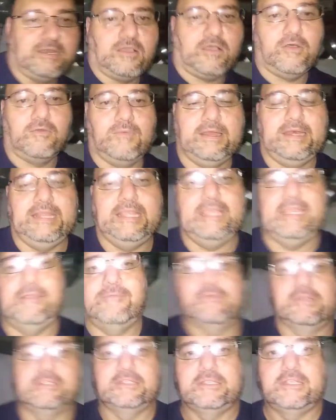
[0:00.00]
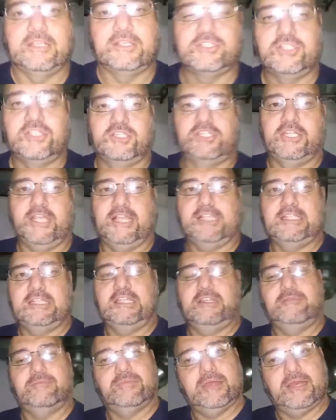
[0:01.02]
all what he was
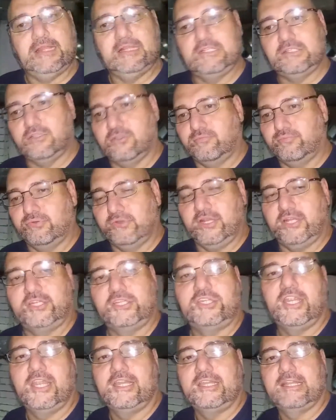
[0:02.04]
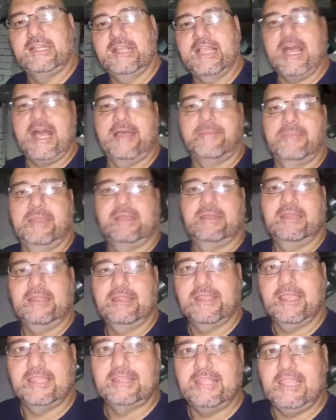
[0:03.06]
suggesting, but I still appreciated the comment.
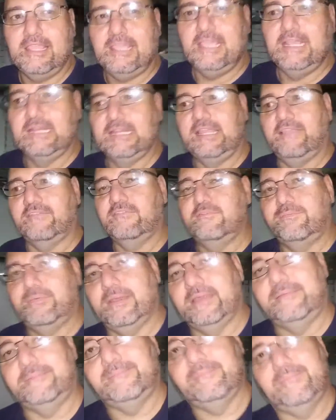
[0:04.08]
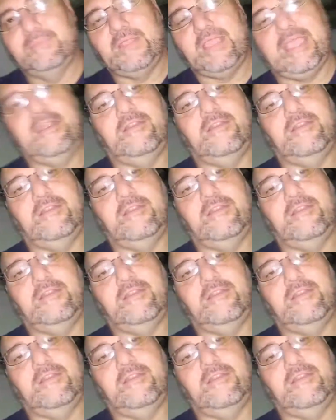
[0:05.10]
I think he left, but I